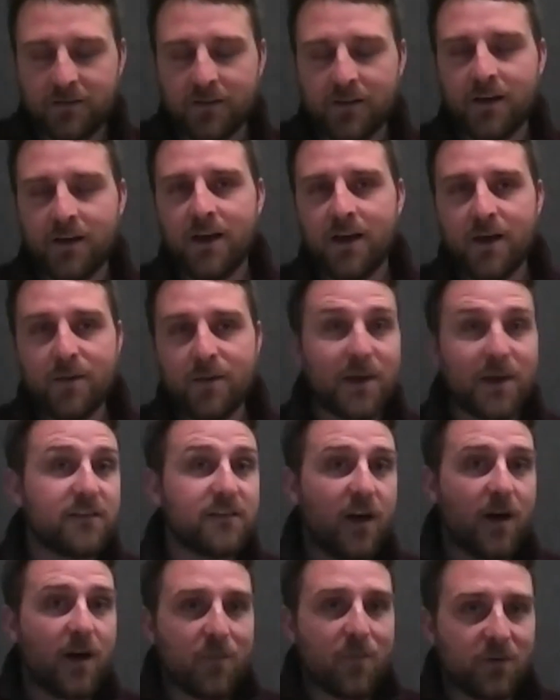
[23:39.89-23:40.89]
It makes
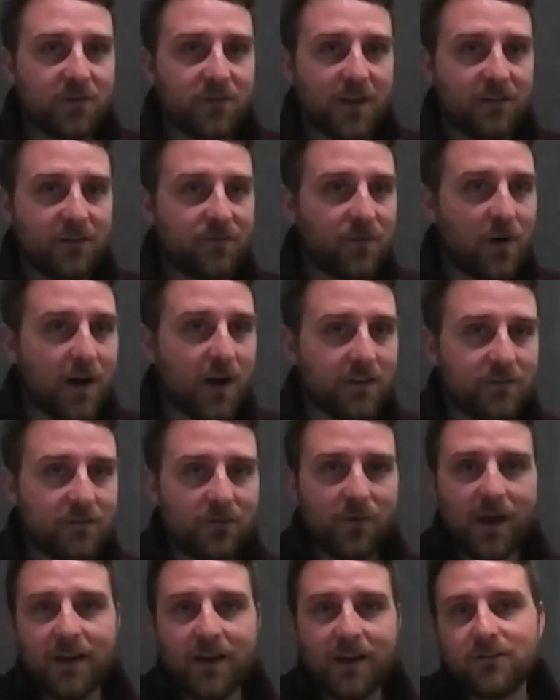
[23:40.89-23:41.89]
a lot more sense for us
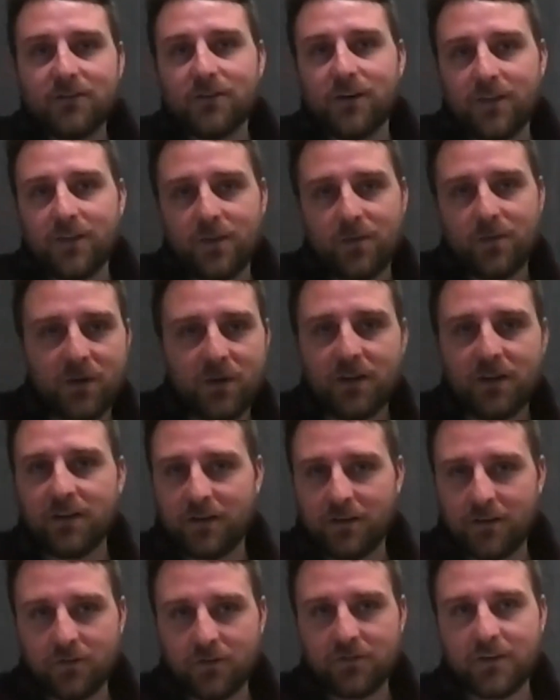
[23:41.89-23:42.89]
to enter at the
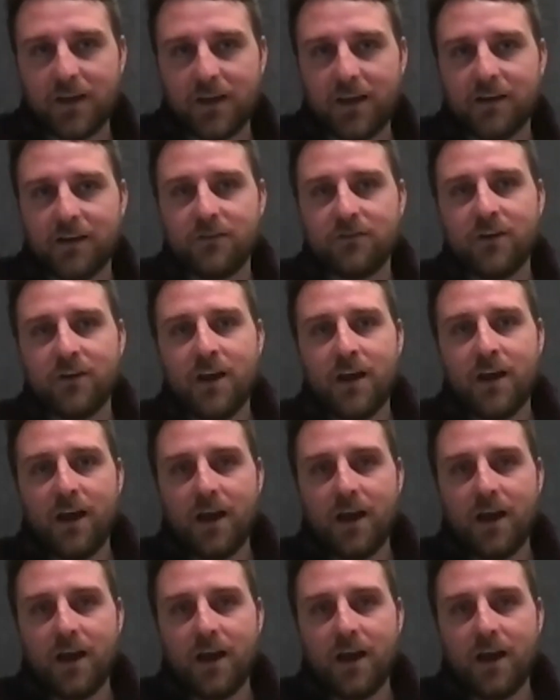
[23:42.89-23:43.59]
preclinical stage